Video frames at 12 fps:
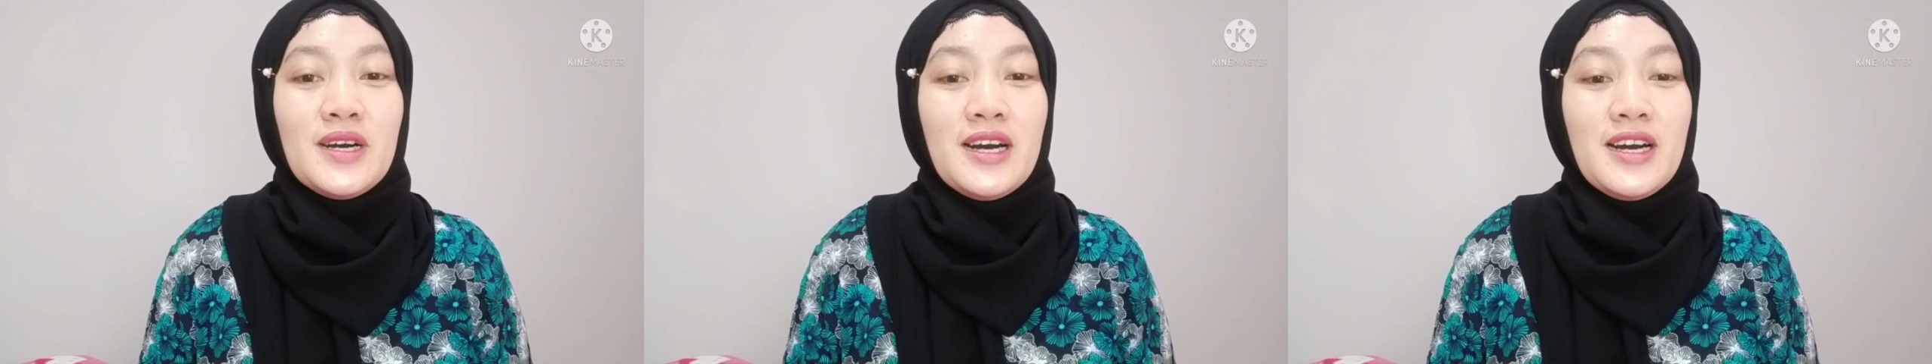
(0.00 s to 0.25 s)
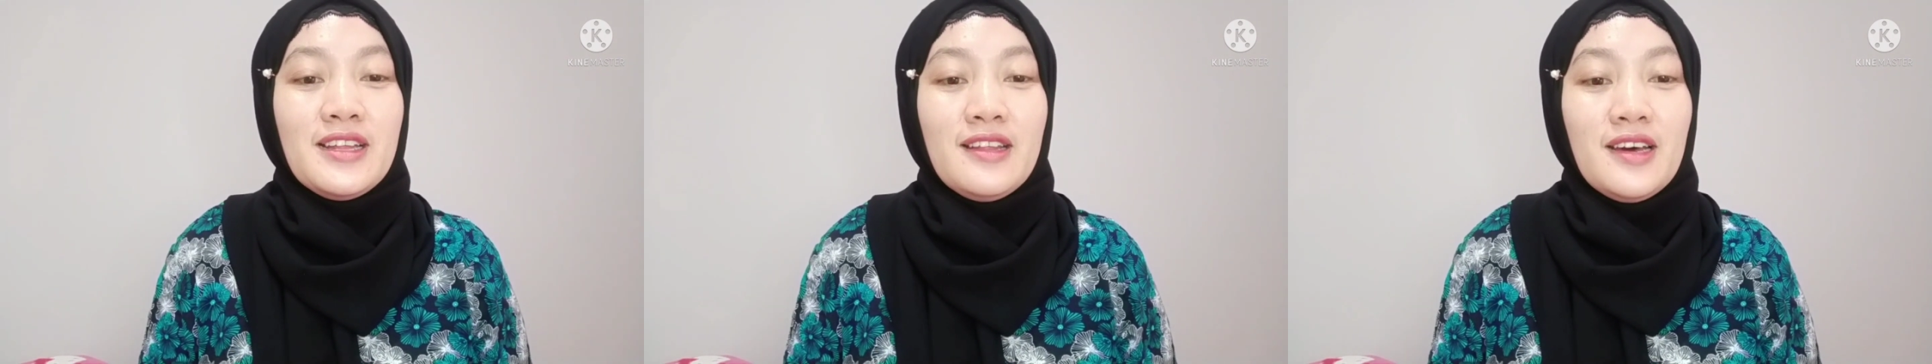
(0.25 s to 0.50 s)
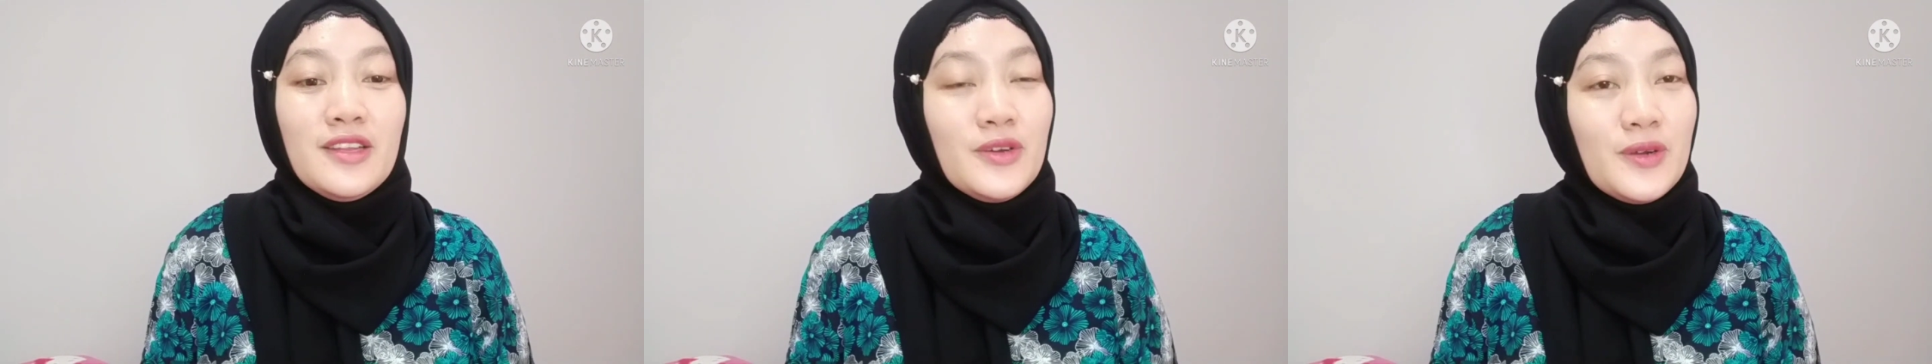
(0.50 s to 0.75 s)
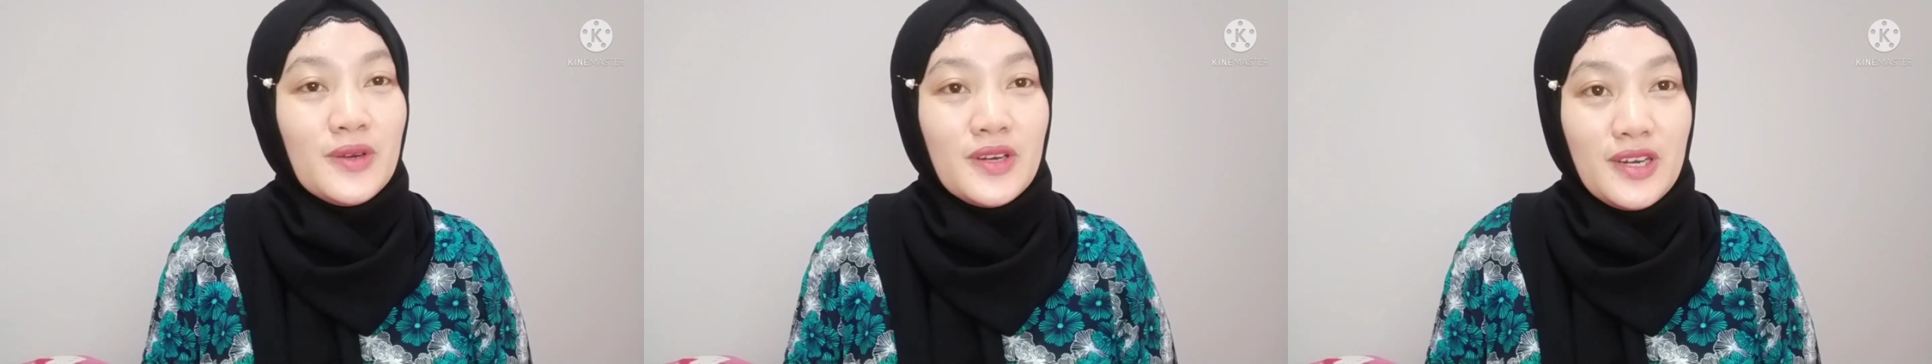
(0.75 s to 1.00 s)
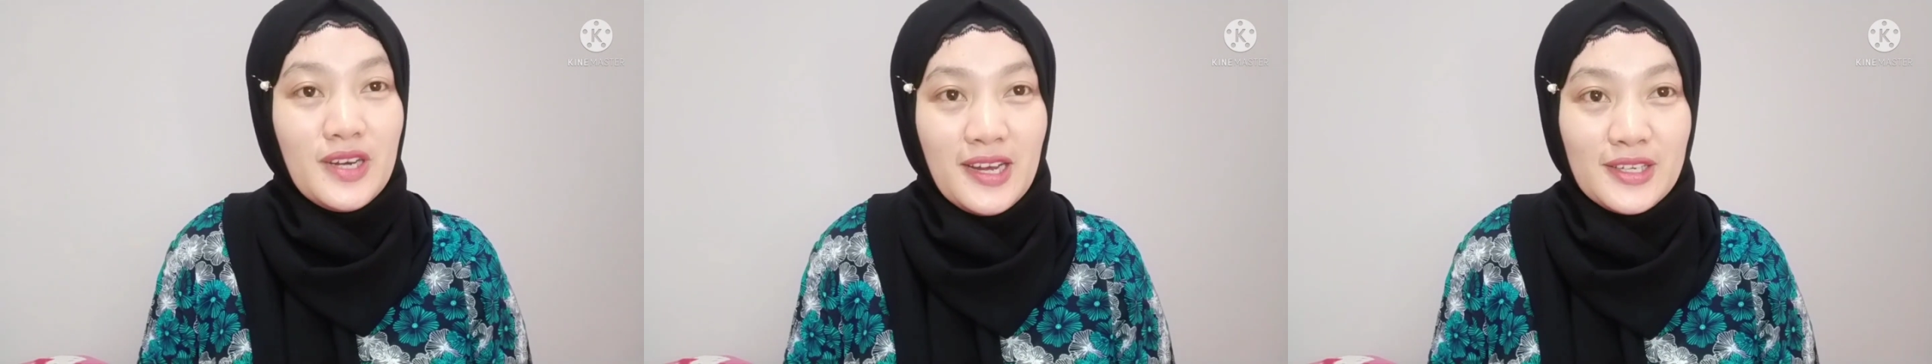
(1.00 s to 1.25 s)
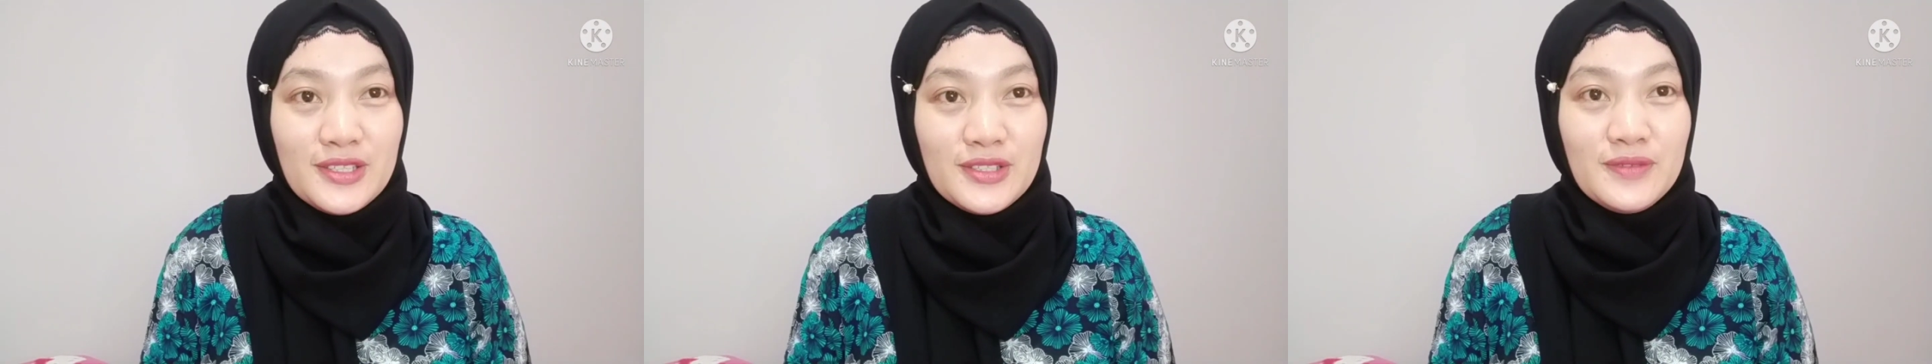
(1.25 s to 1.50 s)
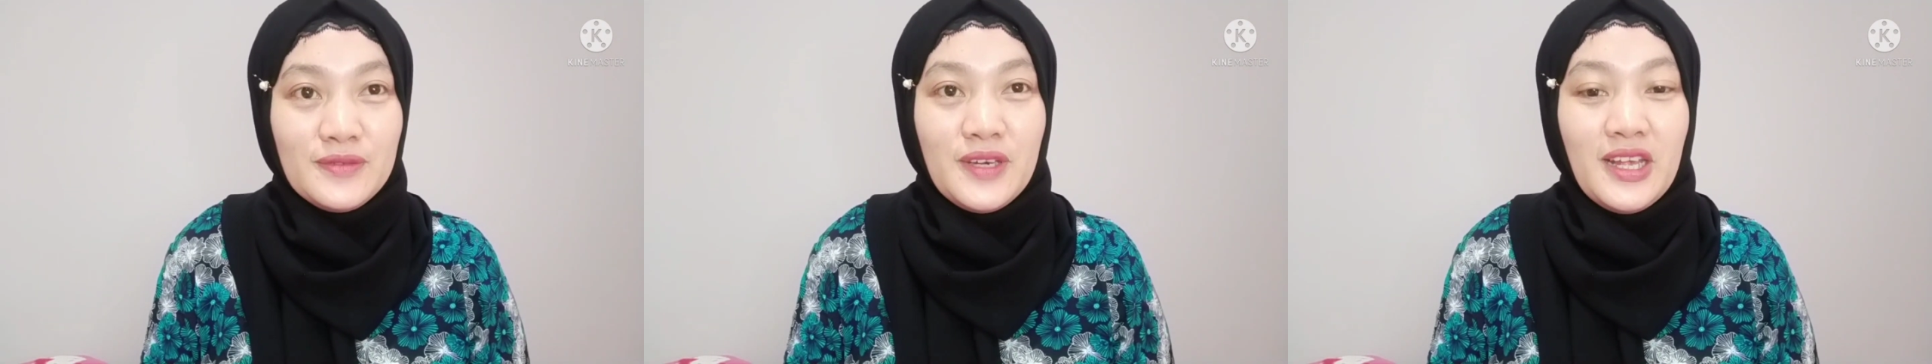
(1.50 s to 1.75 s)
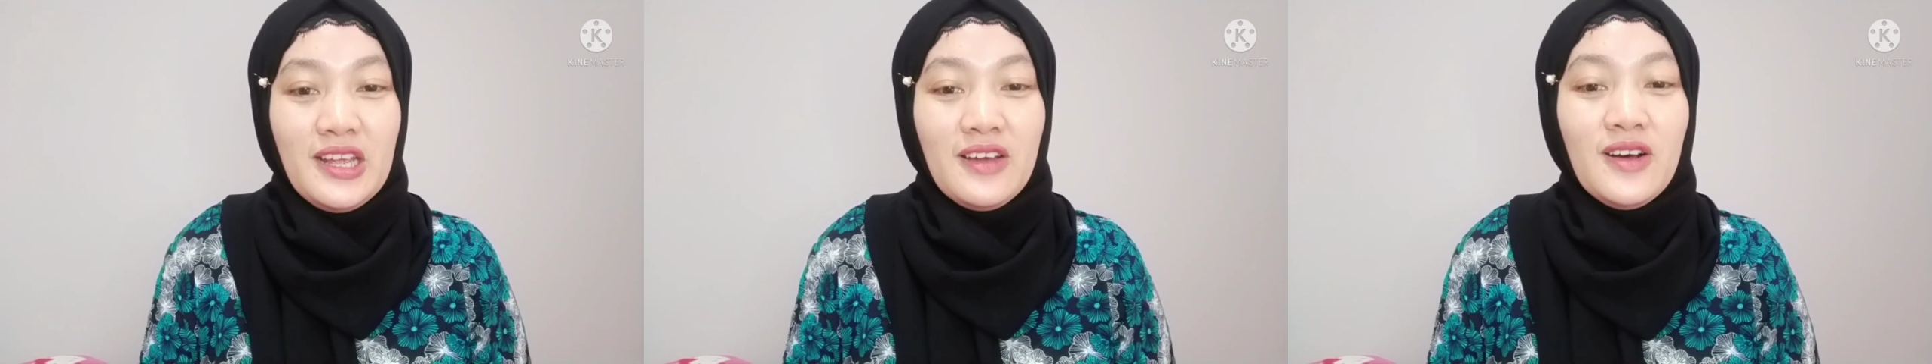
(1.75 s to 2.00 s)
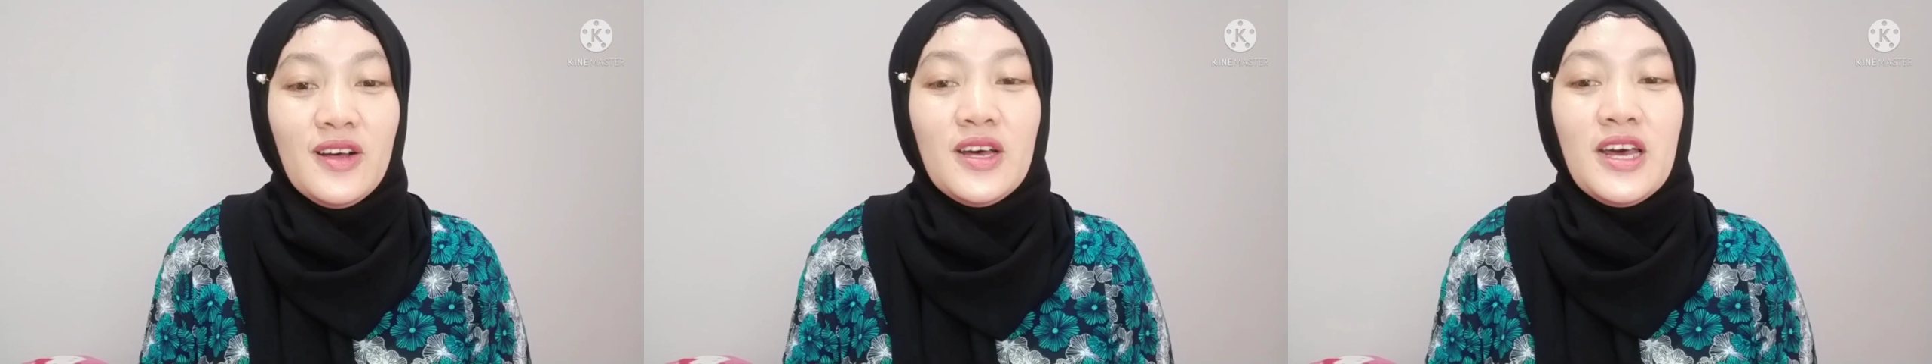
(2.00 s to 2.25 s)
another reaction video.